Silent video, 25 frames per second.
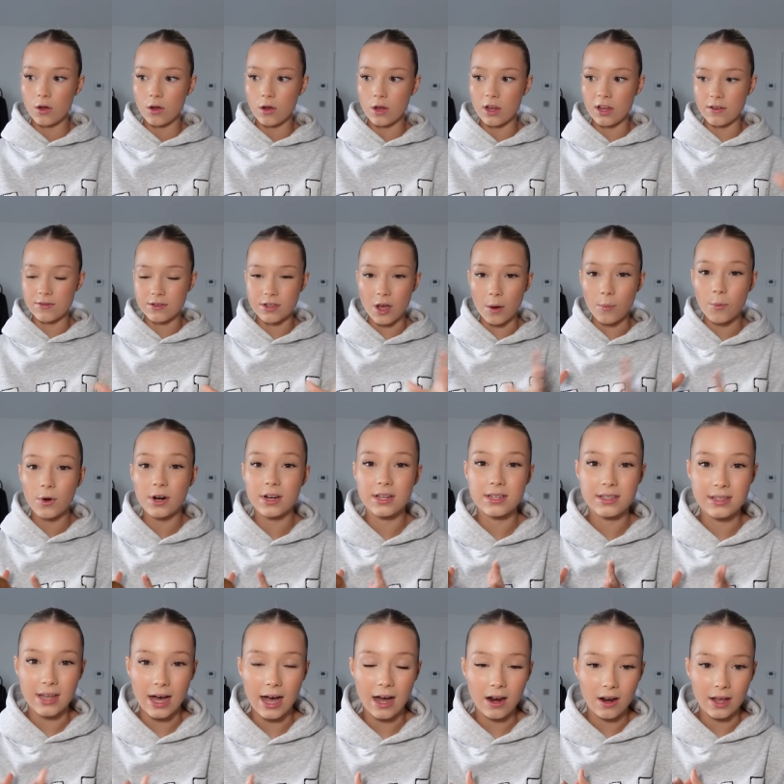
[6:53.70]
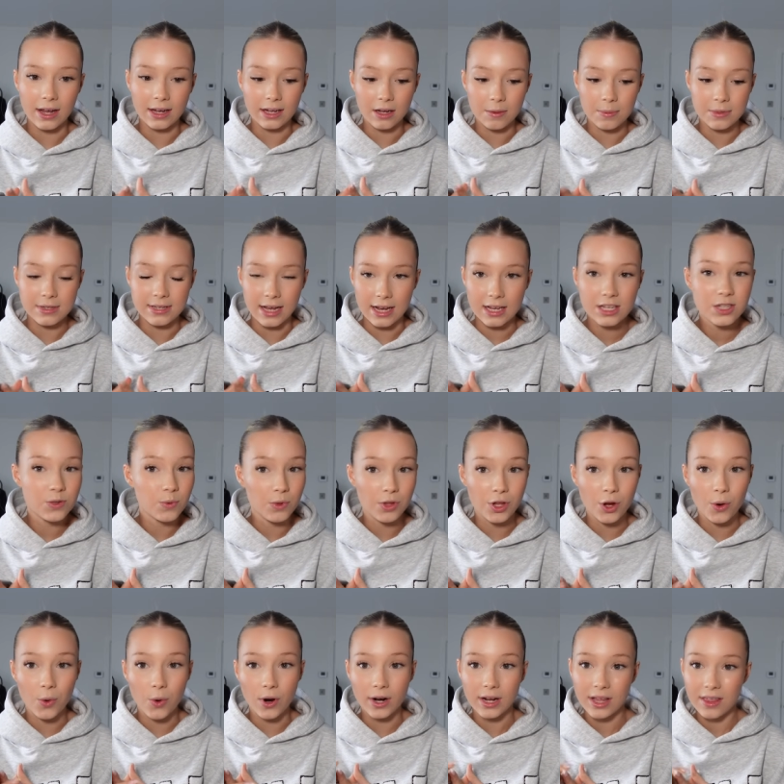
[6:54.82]
if someone is that like obsessed with
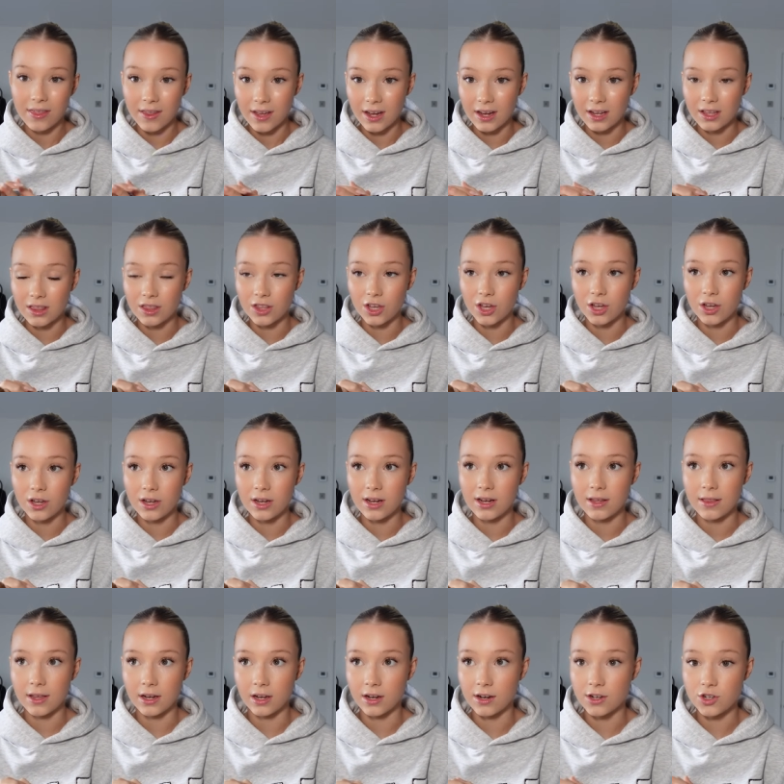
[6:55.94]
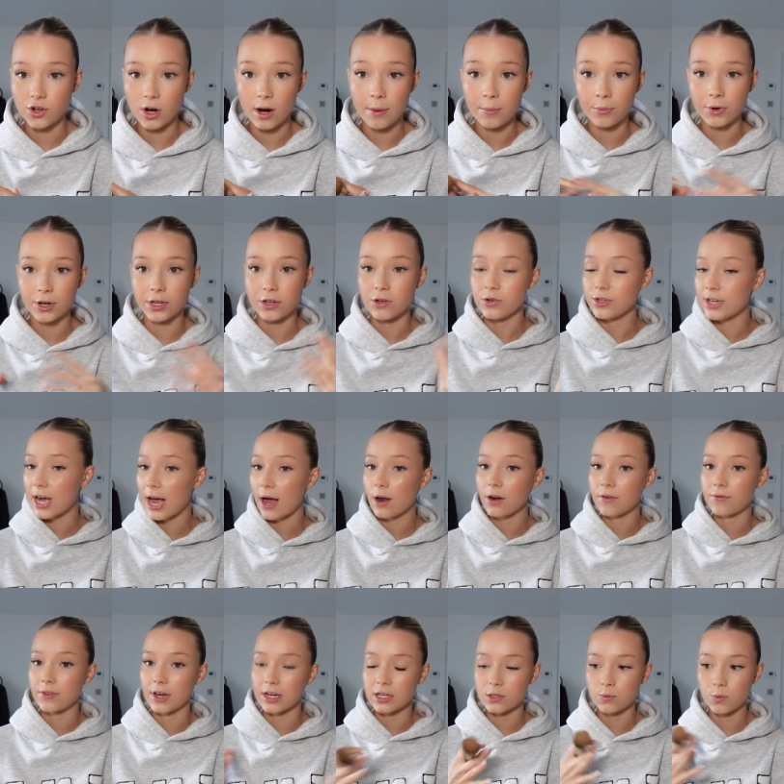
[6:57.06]
you or anything that they're going to try and bring you down if
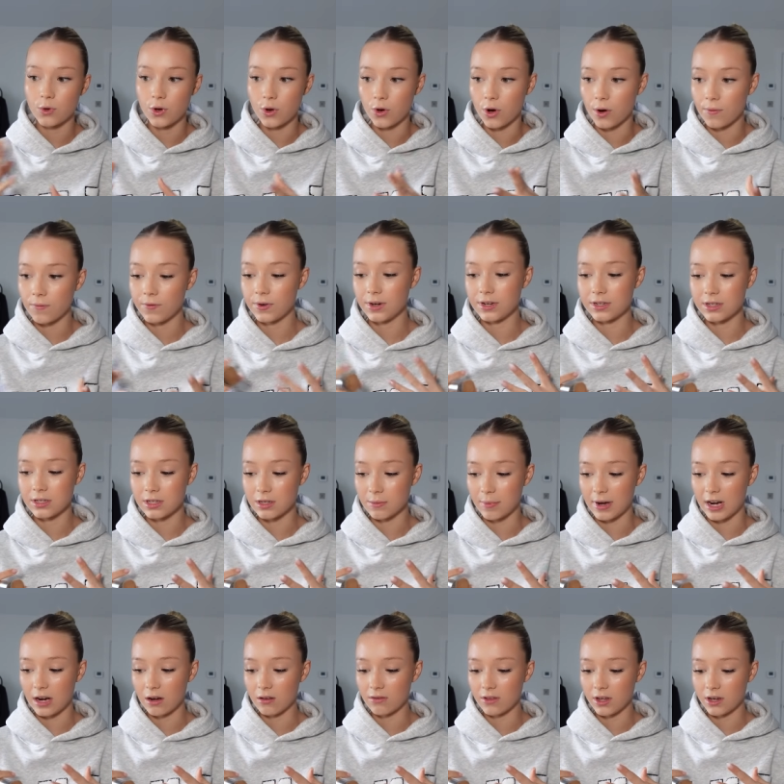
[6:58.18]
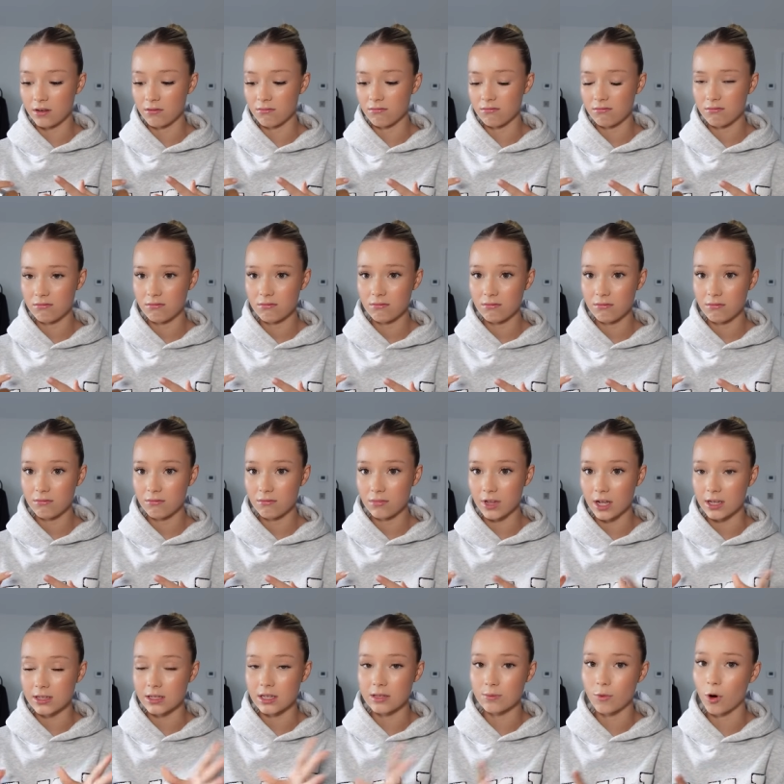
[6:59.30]
that's what your confidence is about then
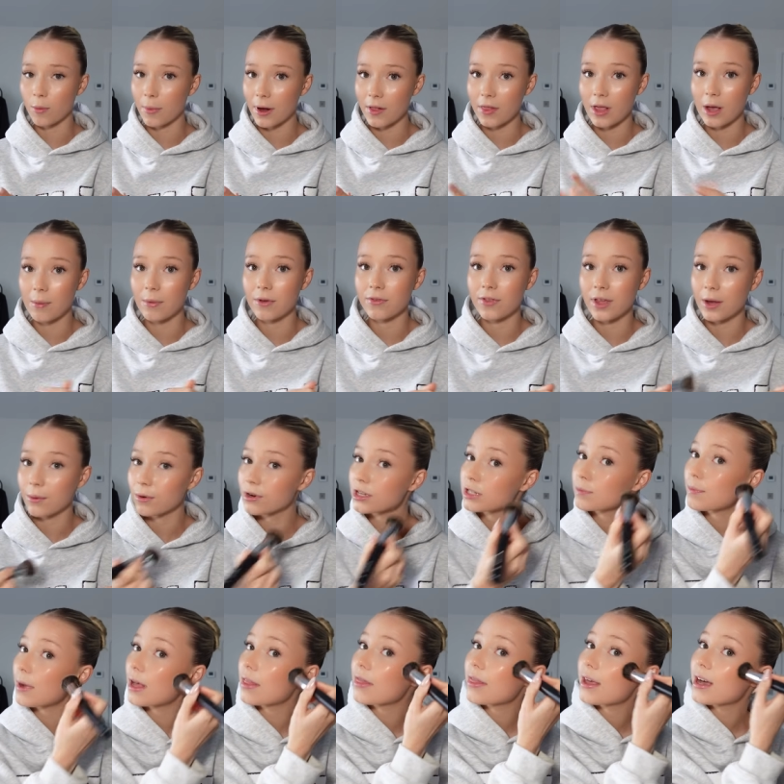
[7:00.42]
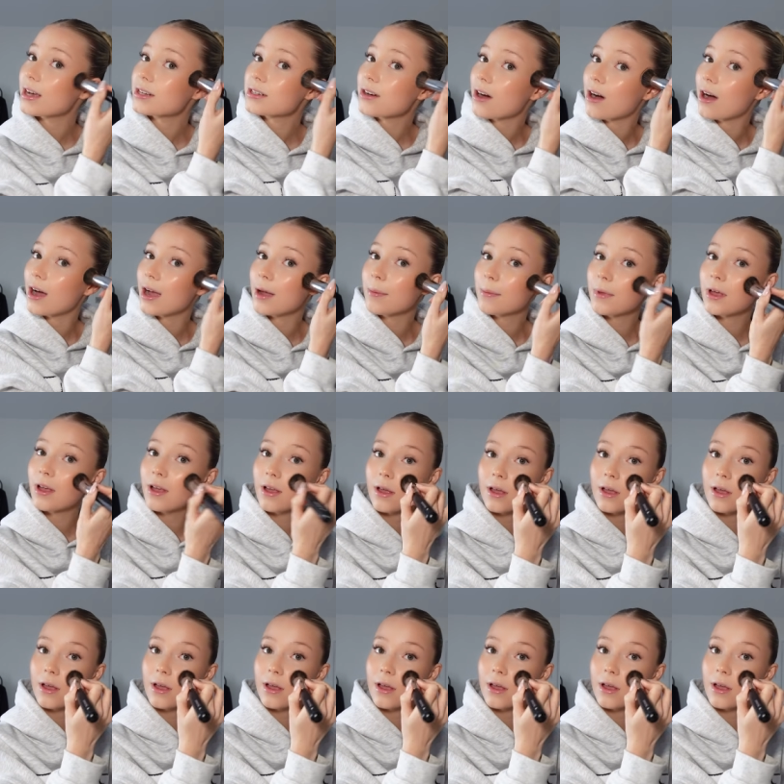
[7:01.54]
that says more about them if they want to spend their time